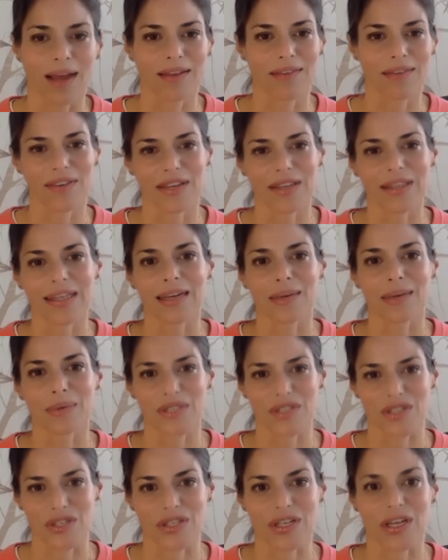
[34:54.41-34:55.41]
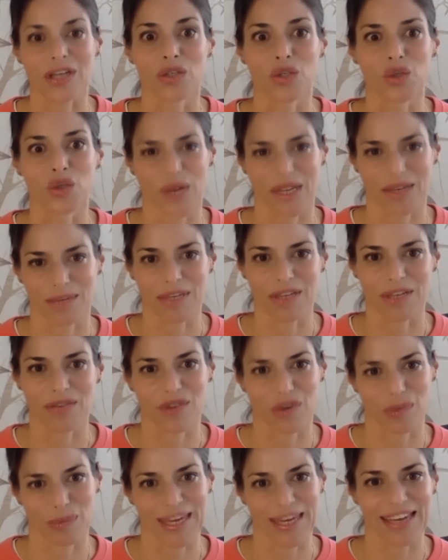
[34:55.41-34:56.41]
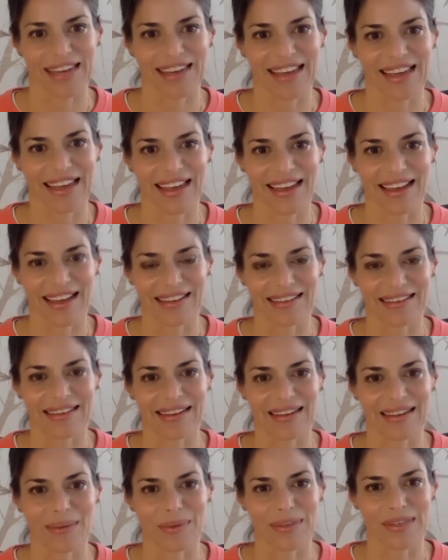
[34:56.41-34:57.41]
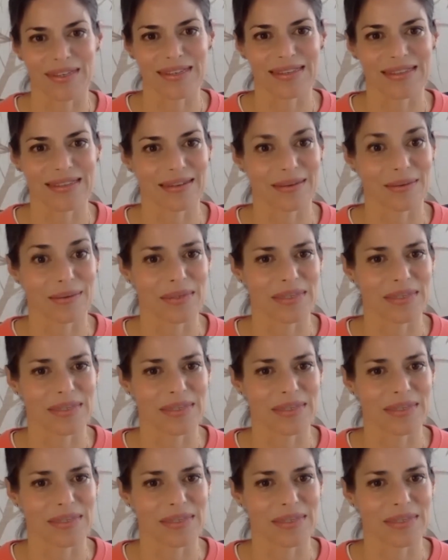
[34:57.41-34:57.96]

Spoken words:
it felt like it was just a treadmill for me. And it was,